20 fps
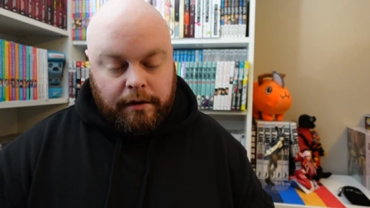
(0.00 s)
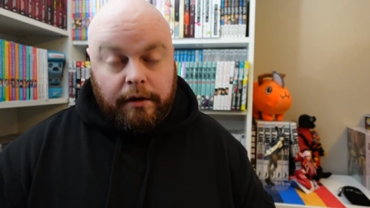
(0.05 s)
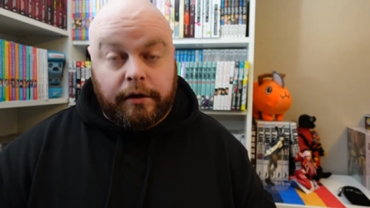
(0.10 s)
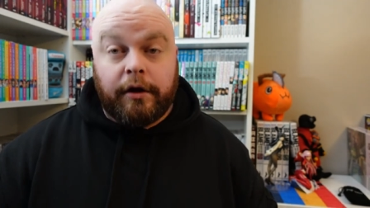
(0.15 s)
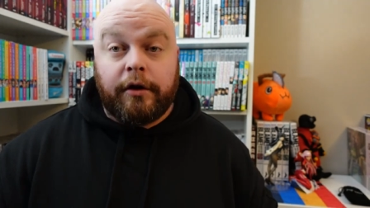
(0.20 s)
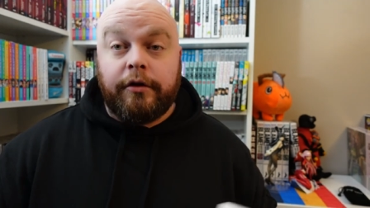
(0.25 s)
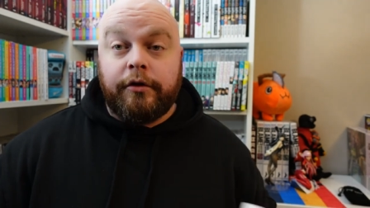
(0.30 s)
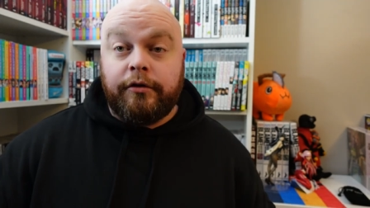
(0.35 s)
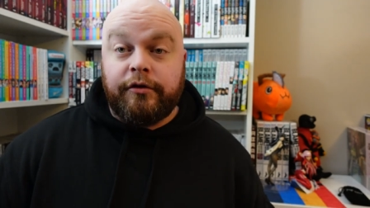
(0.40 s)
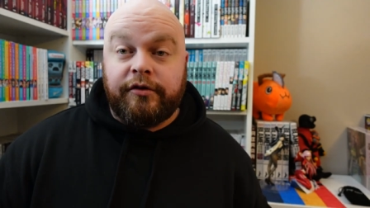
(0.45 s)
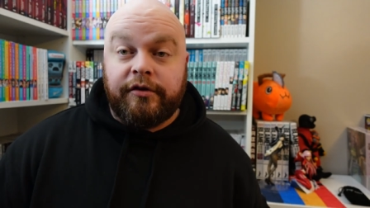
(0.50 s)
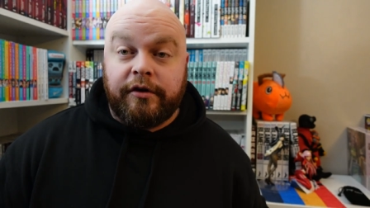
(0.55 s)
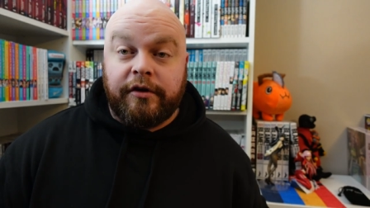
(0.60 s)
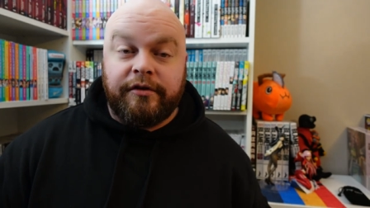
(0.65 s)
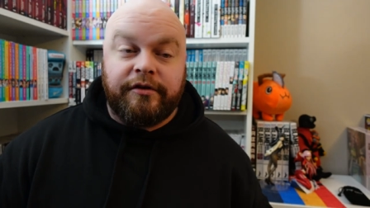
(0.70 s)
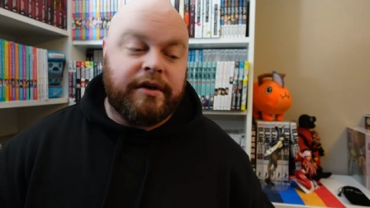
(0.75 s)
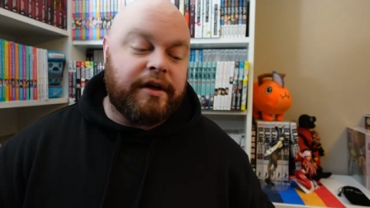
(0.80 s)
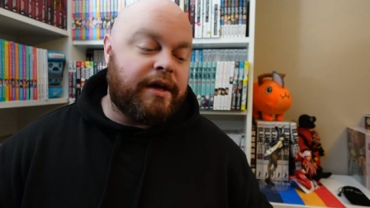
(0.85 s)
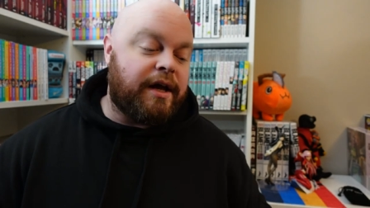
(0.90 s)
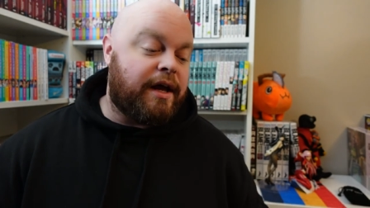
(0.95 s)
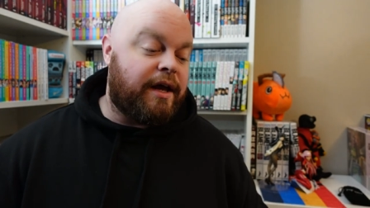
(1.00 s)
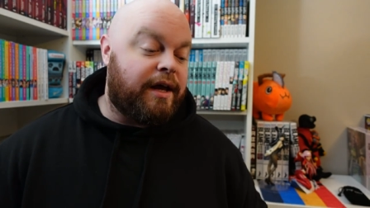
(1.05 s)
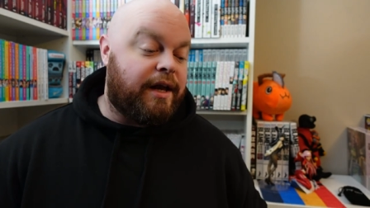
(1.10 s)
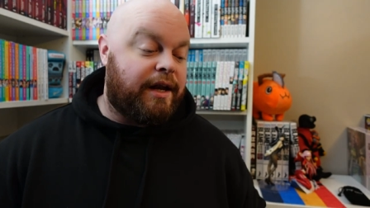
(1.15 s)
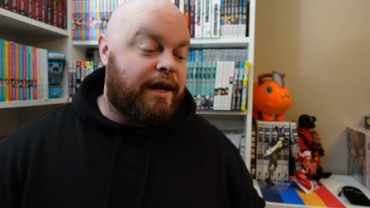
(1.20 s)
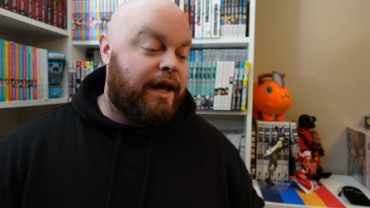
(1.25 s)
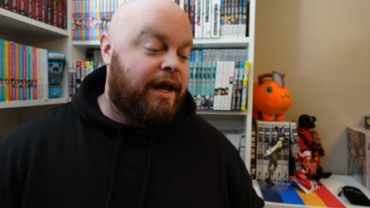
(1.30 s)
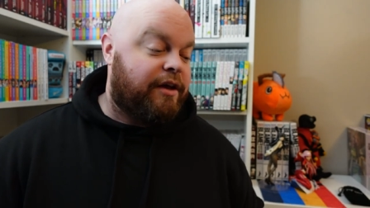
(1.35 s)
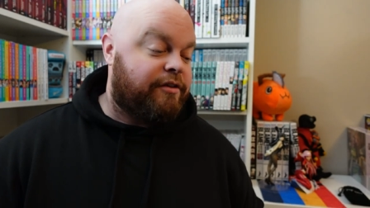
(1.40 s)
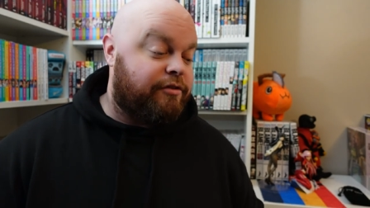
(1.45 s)
Another new series I got, and
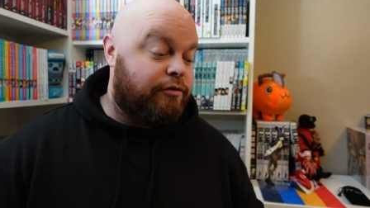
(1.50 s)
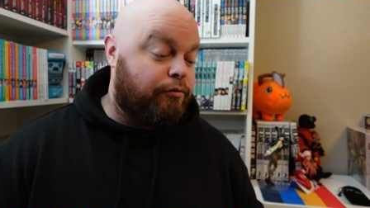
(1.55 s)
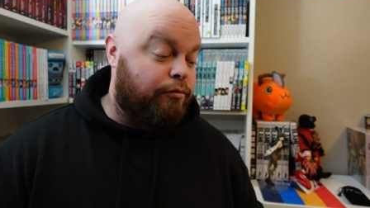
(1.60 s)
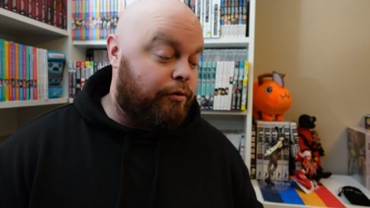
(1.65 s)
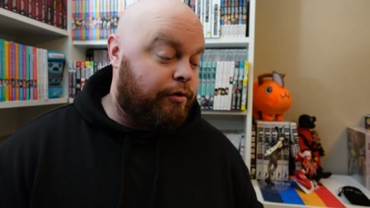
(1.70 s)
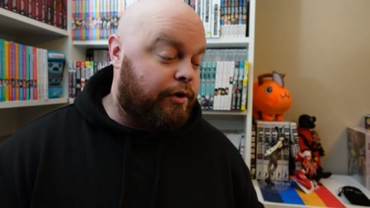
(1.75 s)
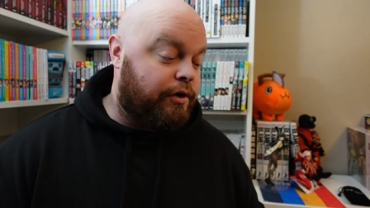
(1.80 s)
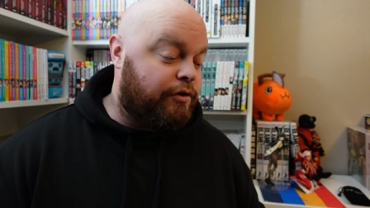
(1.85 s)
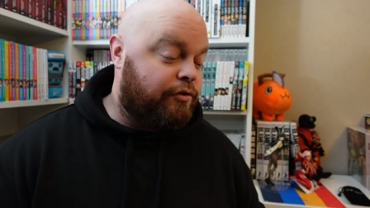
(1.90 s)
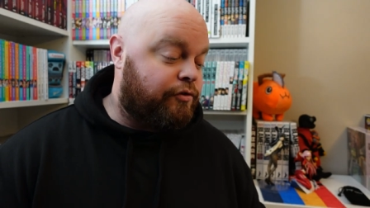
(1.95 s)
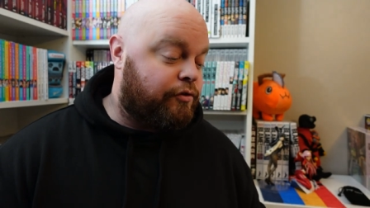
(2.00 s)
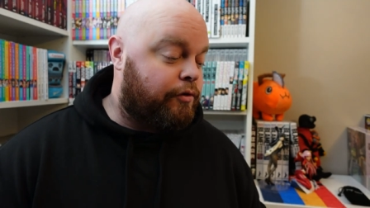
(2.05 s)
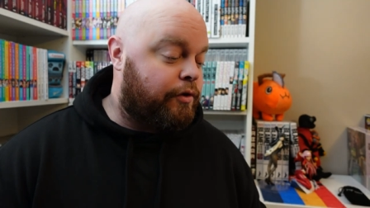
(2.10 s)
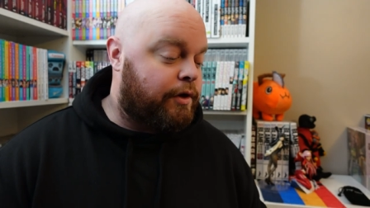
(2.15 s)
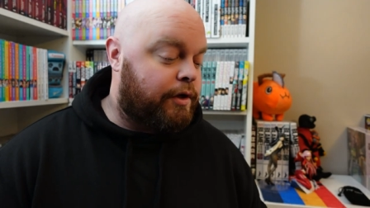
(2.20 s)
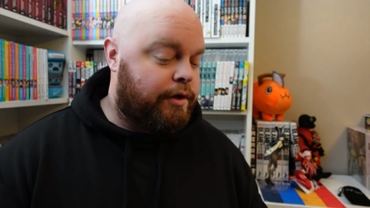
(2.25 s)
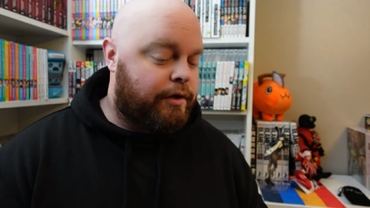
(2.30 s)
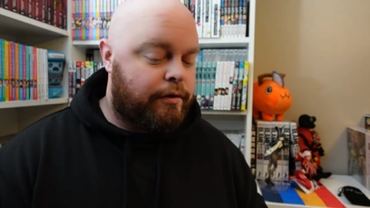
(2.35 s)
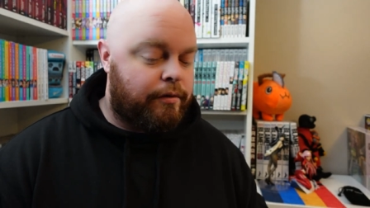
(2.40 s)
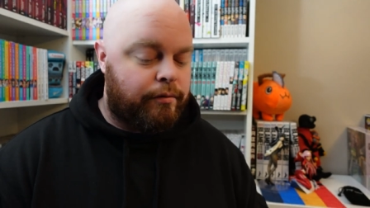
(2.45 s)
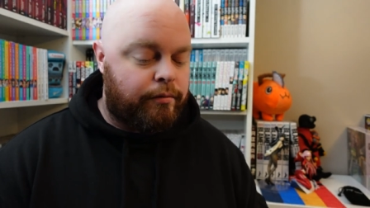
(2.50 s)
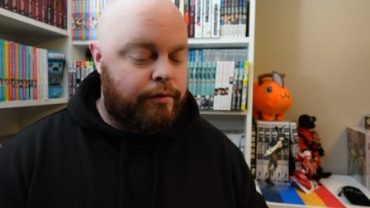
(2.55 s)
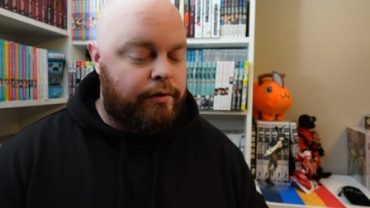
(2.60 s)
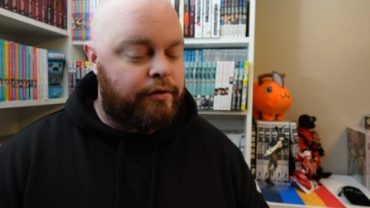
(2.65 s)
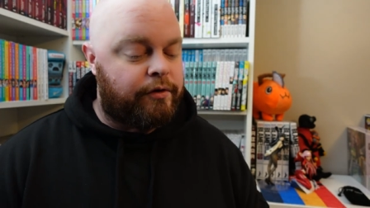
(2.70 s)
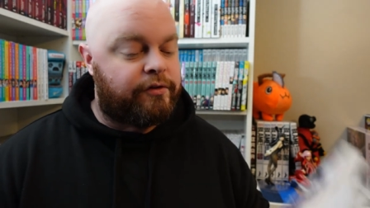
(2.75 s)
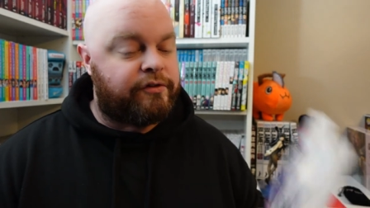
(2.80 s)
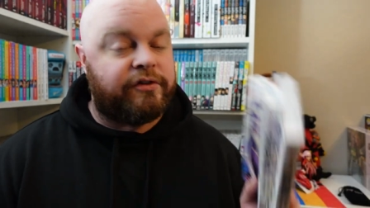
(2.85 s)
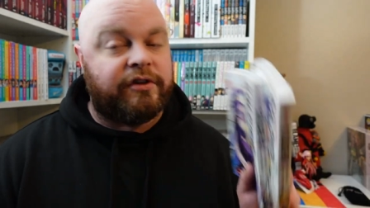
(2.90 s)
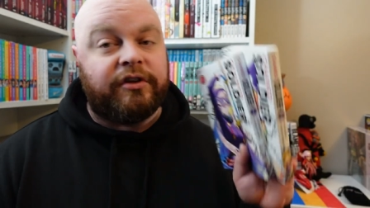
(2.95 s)
I actually really enjoyed,
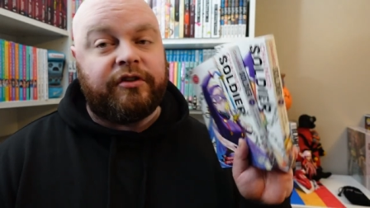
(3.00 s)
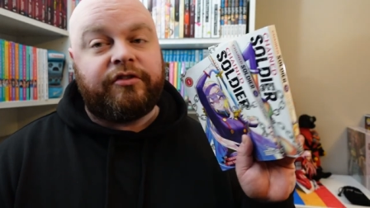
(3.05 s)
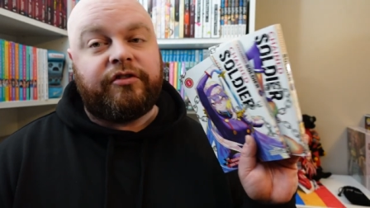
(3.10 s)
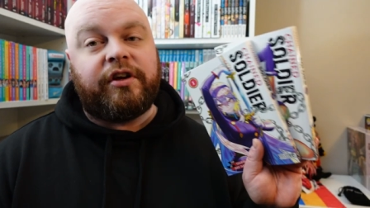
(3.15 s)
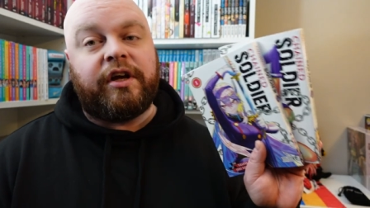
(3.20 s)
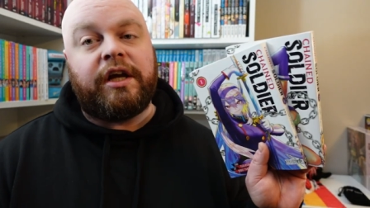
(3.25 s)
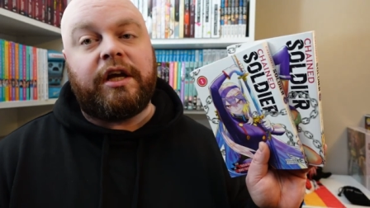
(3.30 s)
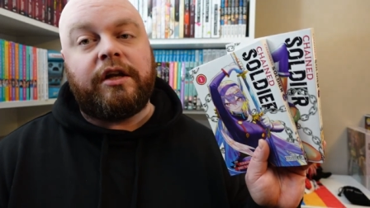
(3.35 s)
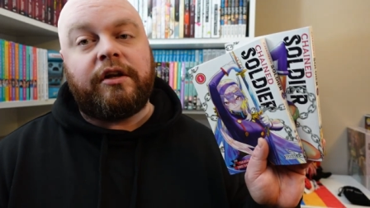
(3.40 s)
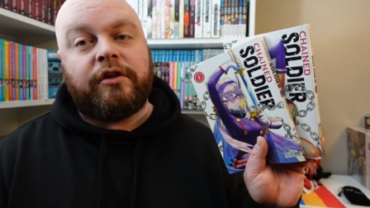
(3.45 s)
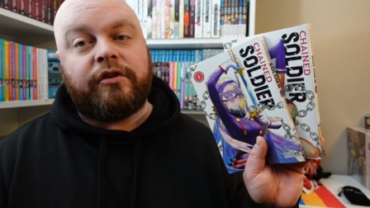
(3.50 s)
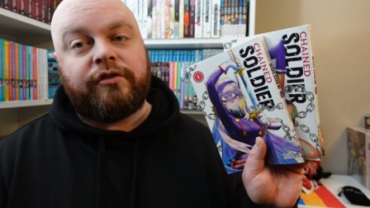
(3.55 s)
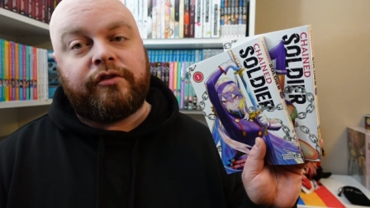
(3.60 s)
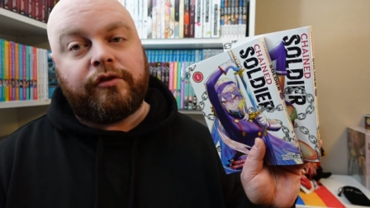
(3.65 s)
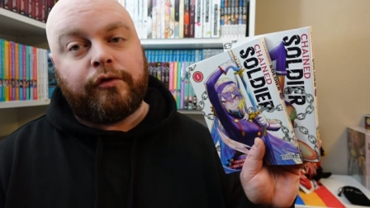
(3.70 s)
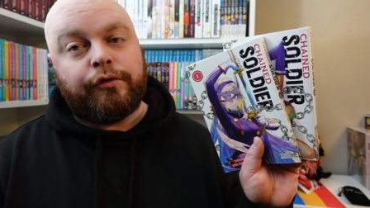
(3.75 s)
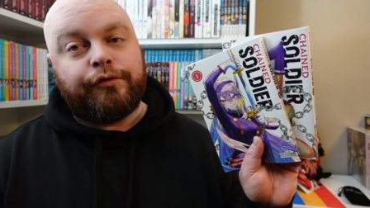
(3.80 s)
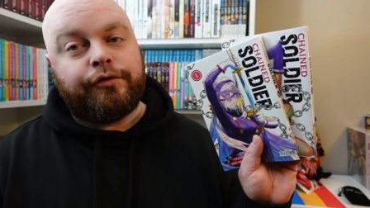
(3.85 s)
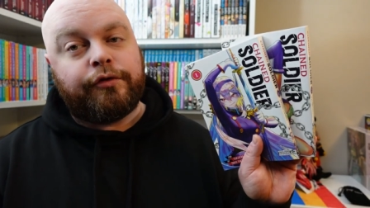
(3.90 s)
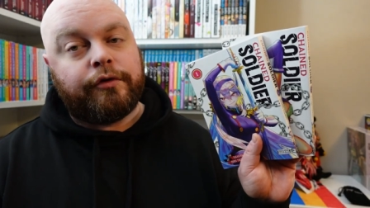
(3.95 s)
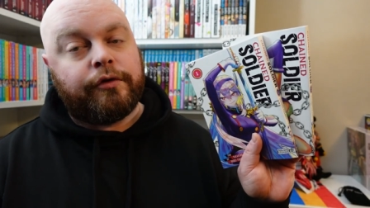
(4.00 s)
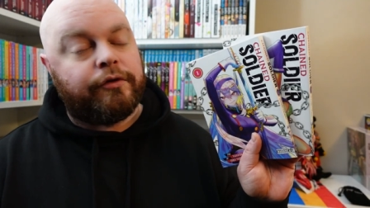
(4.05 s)
was Chained Soldier.